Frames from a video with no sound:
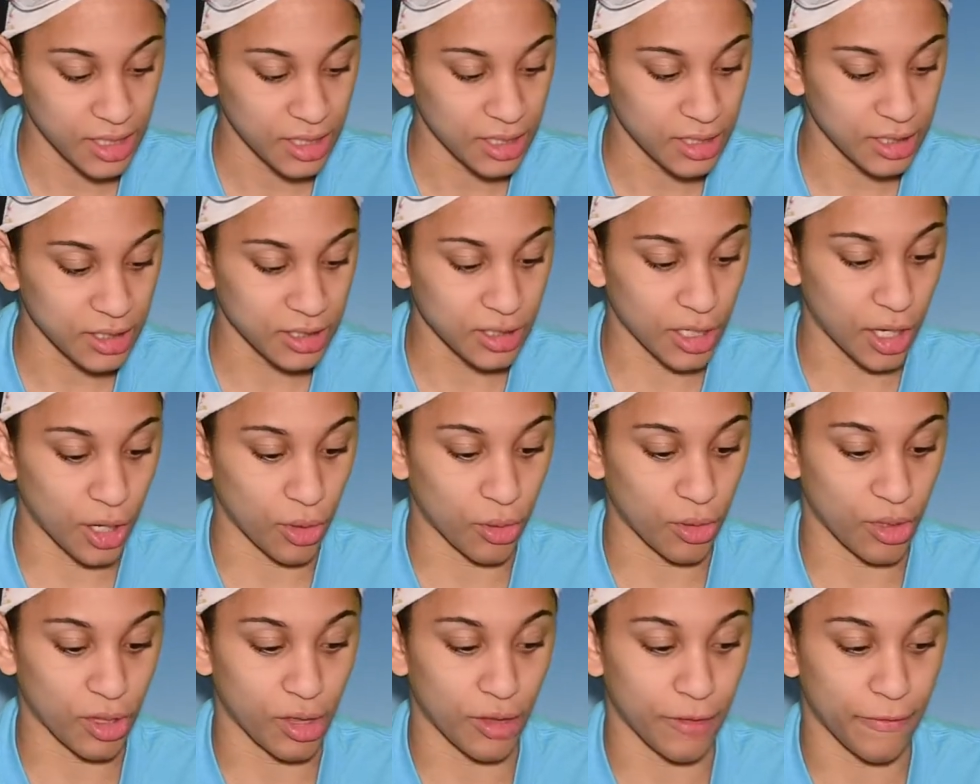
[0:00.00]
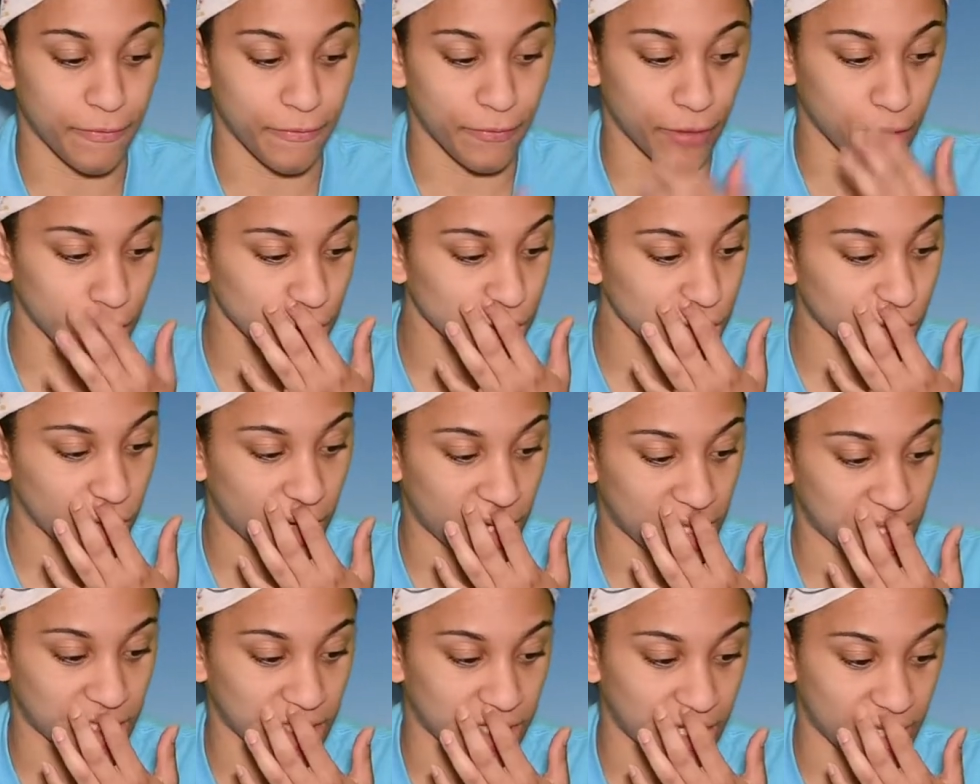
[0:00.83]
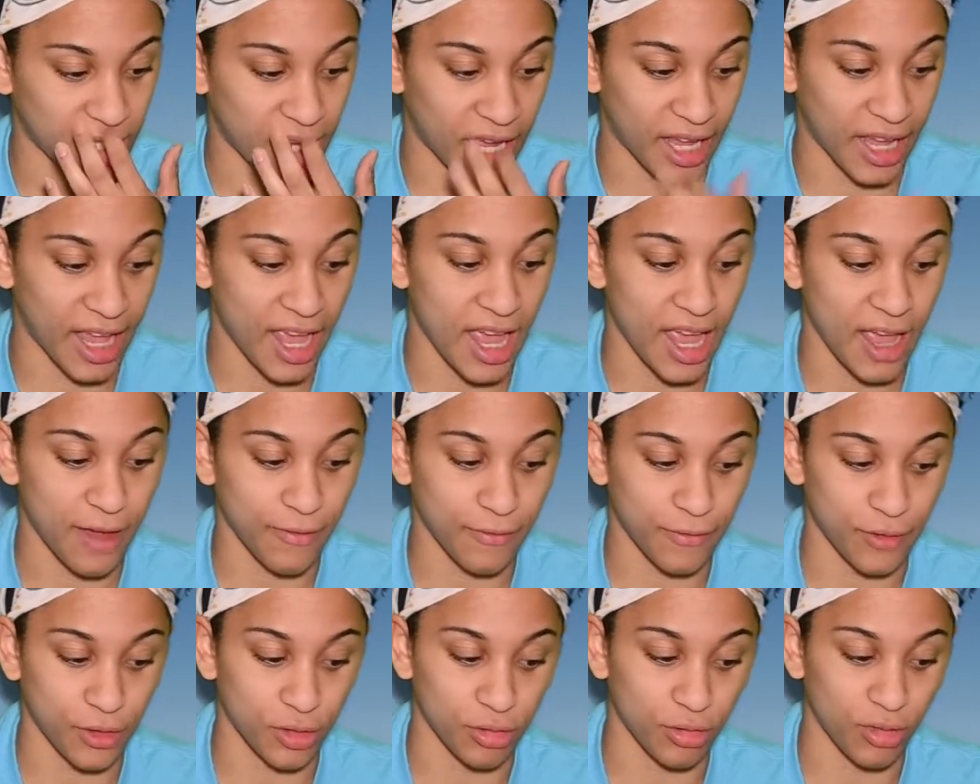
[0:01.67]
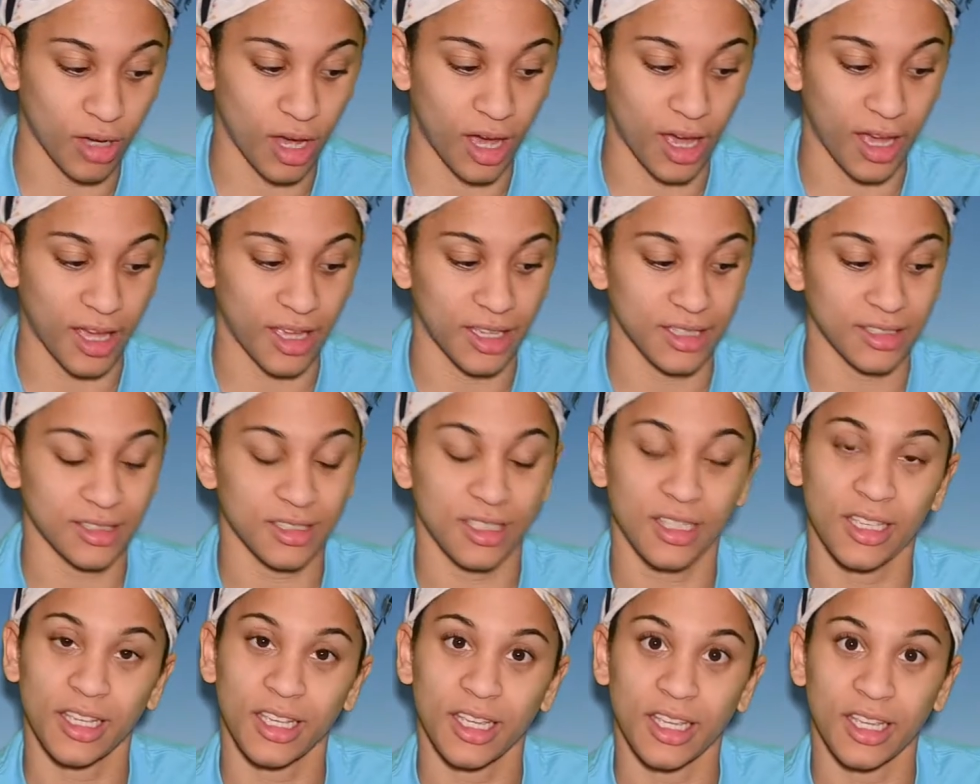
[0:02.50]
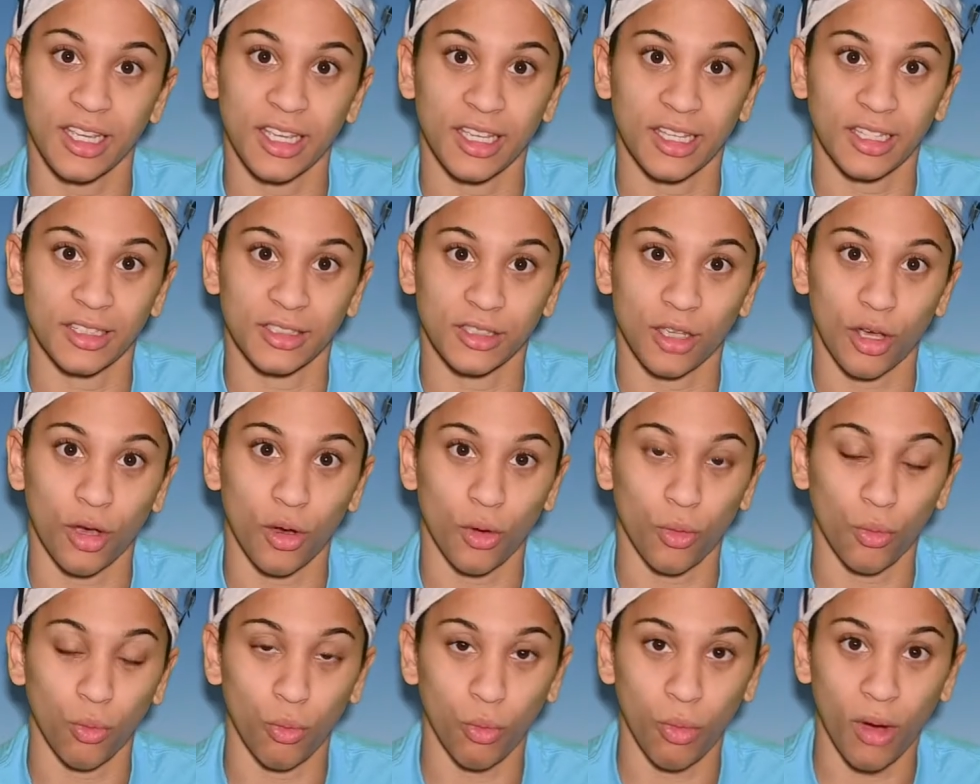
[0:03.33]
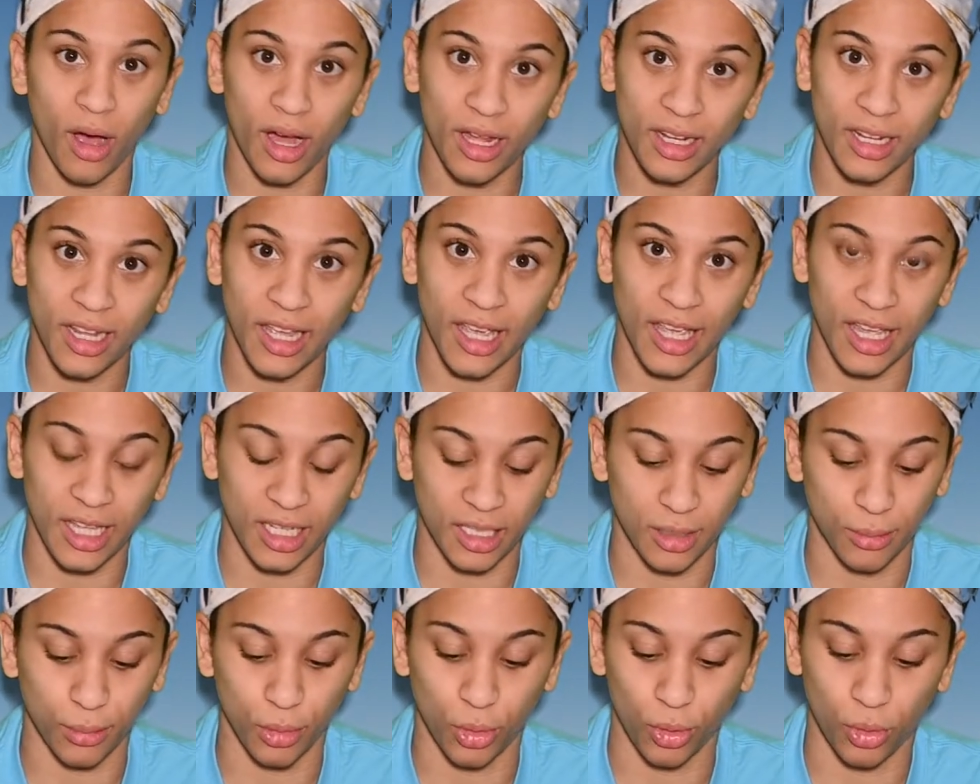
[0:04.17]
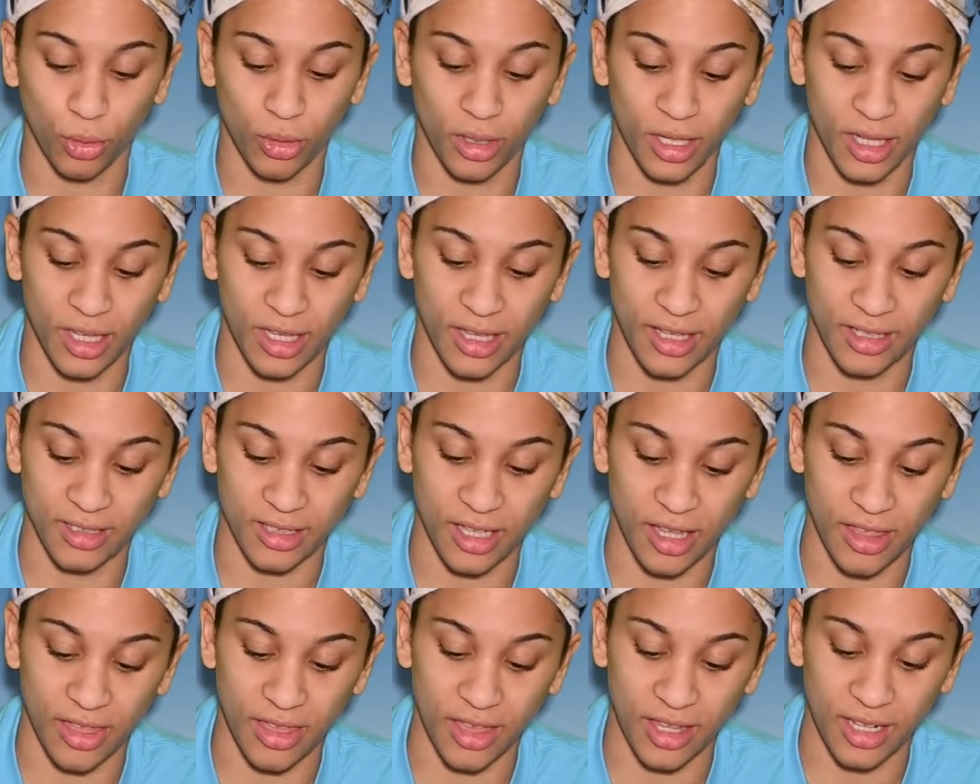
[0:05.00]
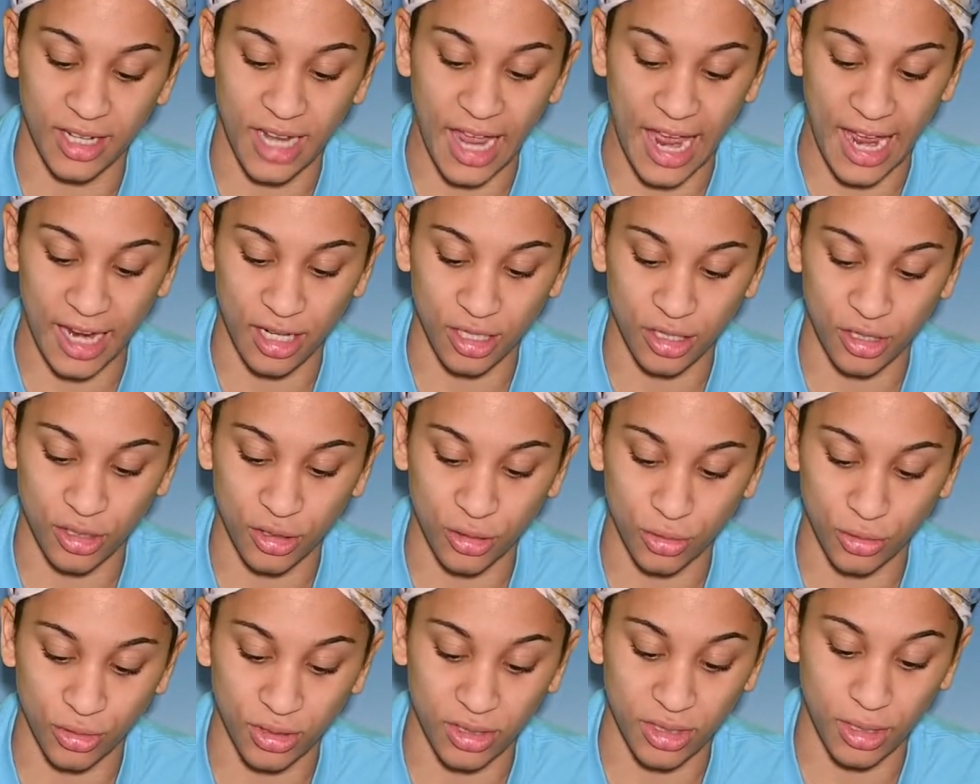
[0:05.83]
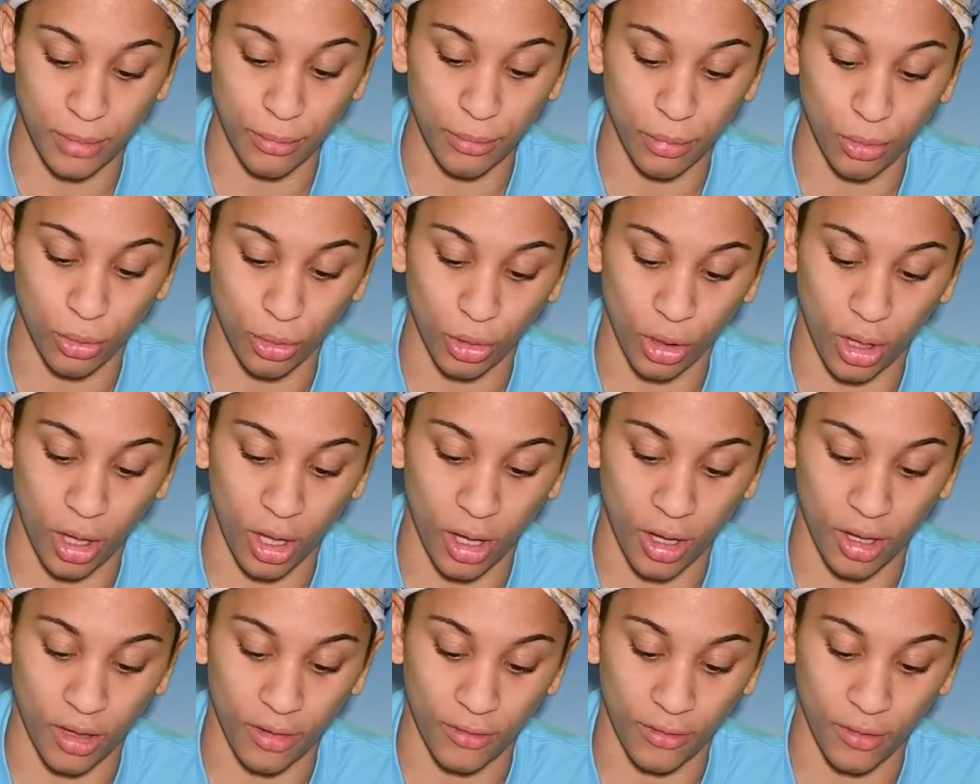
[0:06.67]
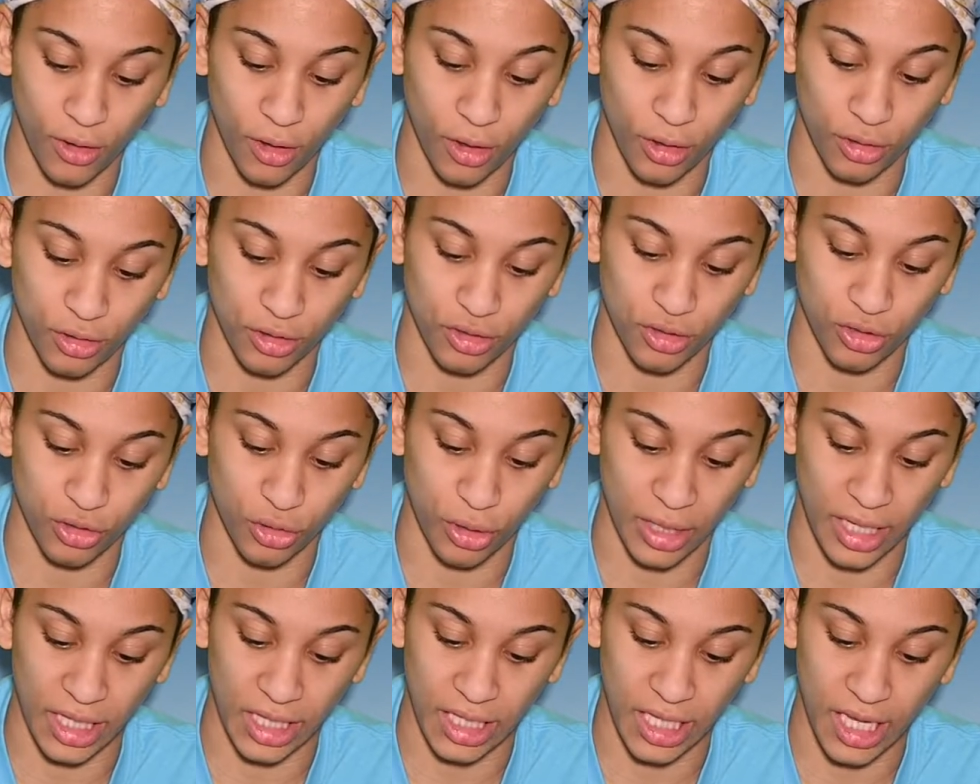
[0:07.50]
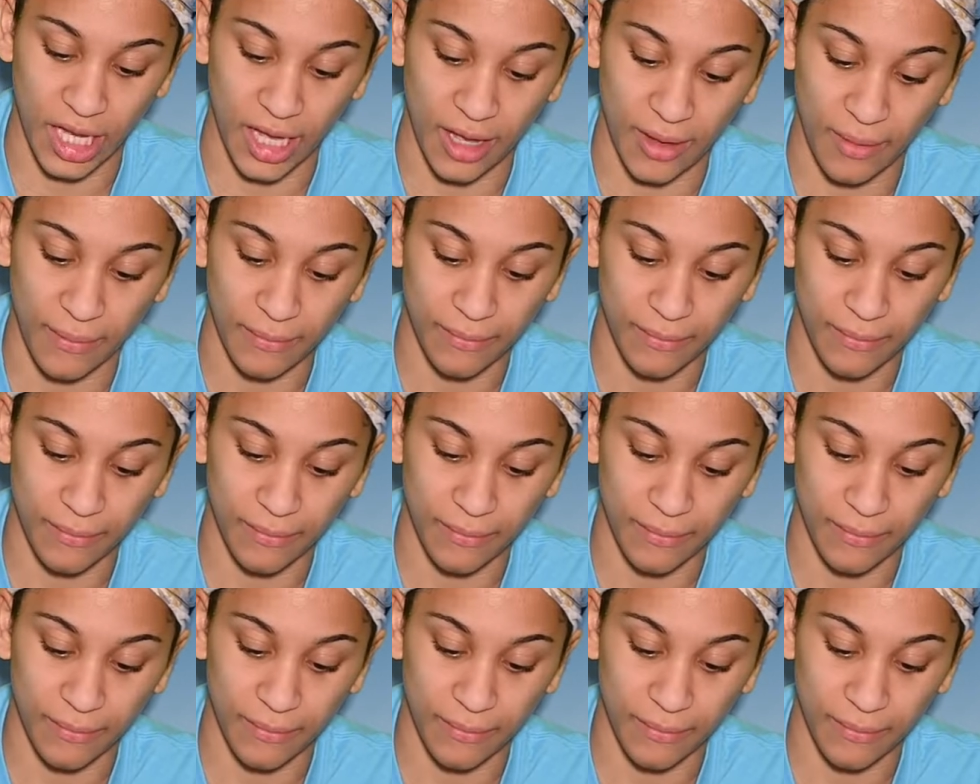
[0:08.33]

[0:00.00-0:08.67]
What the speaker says: So the first question I have for you guys is, what animal is the national symbol of Australia?